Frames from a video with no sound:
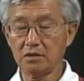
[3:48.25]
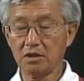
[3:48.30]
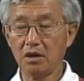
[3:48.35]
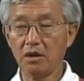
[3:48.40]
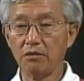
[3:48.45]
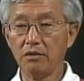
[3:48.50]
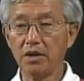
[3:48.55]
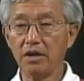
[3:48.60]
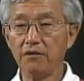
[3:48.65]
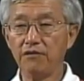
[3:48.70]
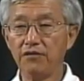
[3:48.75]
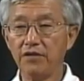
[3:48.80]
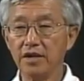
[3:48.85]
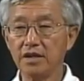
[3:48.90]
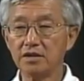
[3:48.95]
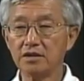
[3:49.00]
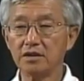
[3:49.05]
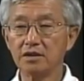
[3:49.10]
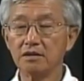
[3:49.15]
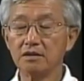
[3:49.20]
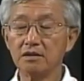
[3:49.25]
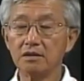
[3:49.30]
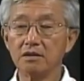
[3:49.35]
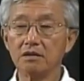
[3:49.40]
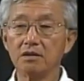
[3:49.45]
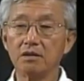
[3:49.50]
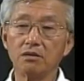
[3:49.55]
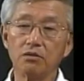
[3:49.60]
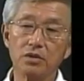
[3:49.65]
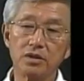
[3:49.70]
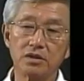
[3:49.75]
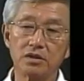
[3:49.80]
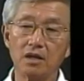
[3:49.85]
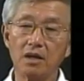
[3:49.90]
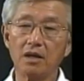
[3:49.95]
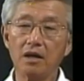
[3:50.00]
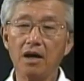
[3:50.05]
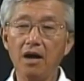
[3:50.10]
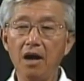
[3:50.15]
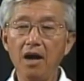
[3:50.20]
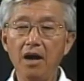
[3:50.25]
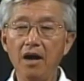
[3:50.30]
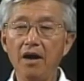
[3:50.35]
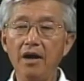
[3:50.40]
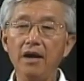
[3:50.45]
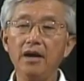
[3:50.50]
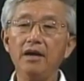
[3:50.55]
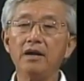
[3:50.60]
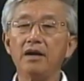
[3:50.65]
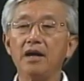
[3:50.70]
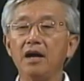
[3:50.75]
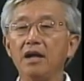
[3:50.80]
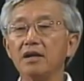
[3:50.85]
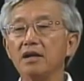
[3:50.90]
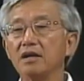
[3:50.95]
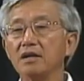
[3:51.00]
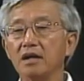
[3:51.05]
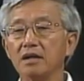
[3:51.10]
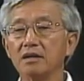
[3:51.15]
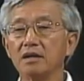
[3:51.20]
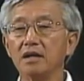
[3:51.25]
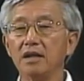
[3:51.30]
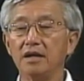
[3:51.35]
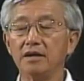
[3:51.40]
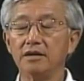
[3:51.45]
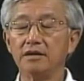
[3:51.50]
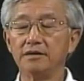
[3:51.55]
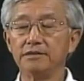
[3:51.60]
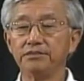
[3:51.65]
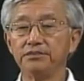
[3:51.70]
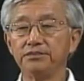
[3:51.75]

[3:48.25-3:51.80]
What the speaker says: already fixed with I and another letter.